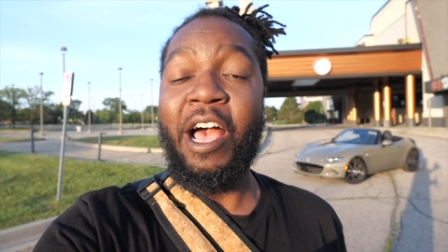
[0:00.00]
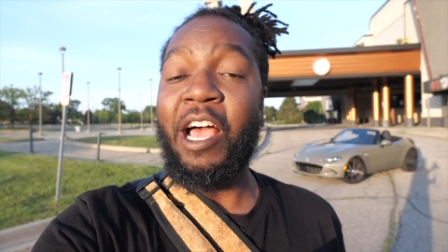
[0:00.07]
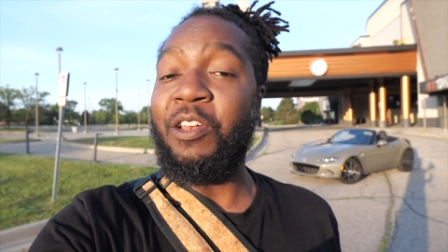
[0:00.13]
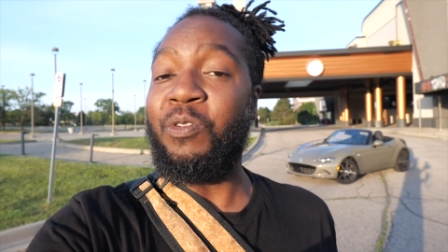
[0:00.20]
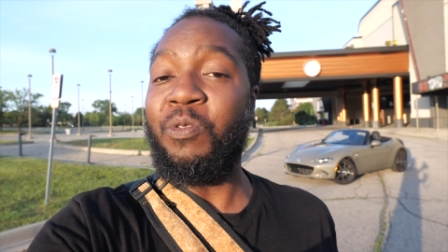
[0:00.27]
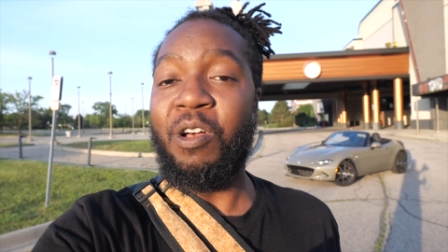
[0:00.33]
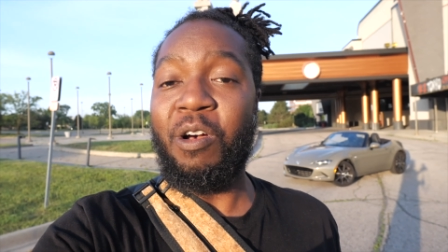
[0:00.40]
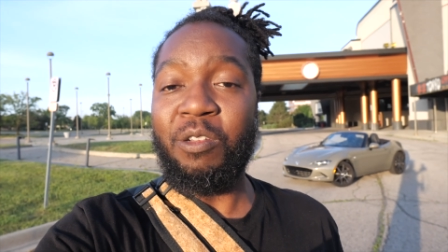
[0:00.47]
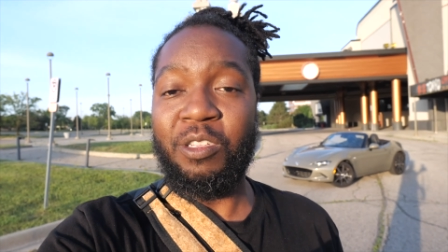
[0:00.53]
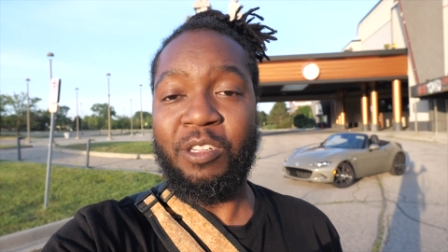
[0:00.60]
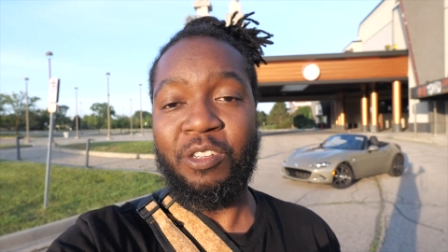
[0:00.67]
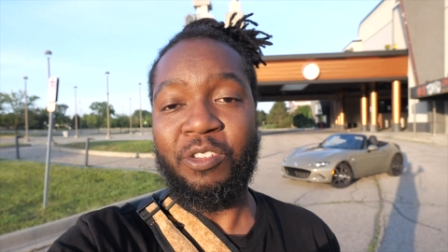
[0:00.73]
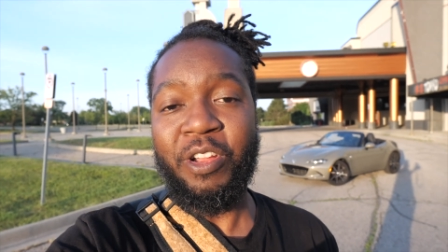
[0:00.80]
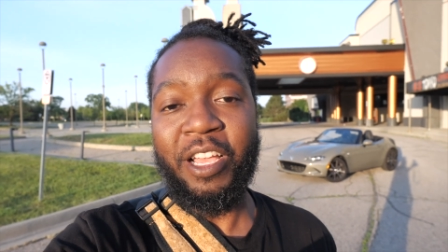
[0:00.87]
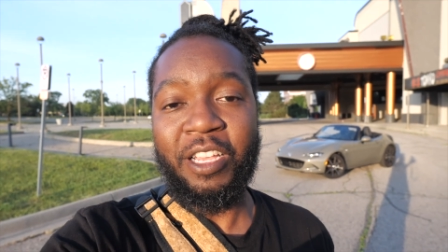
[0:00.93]
I do go to the
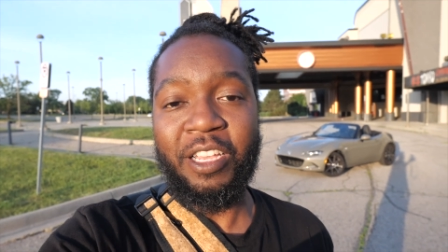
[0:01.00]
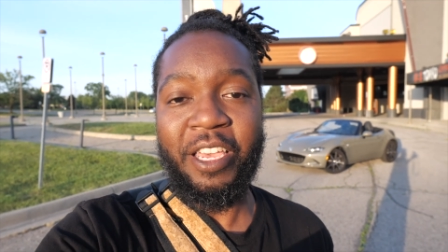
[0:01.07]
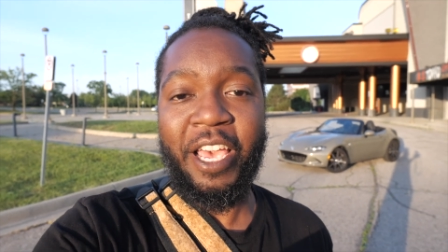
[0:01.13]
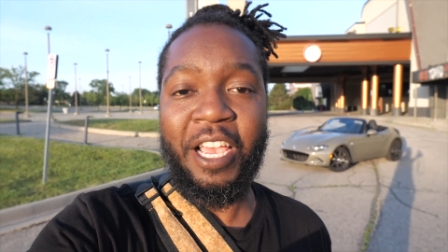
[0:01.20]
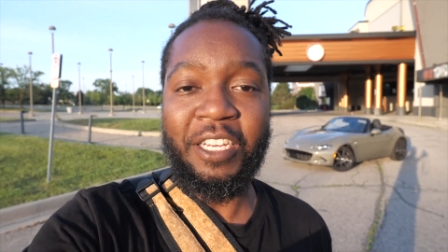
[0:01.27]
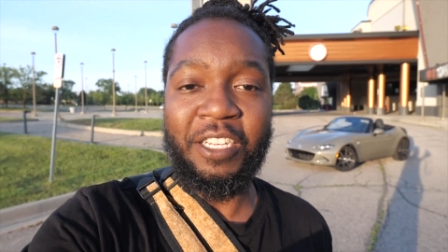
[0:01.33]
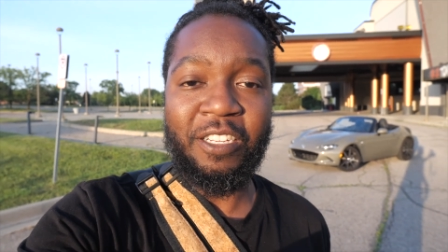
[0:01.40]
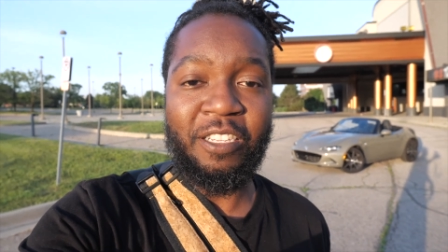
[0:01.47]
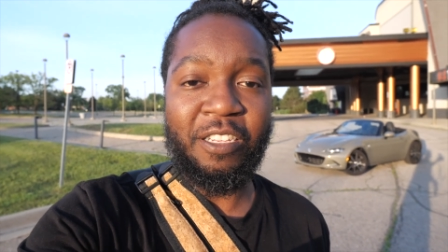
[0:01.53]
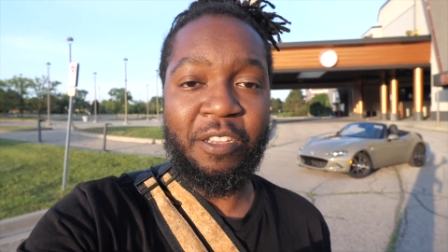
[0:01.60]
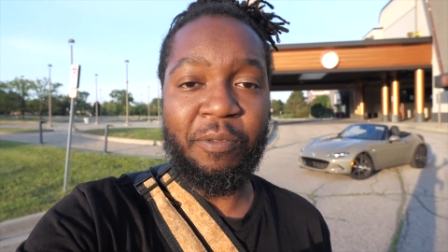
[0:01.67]
track occasionally,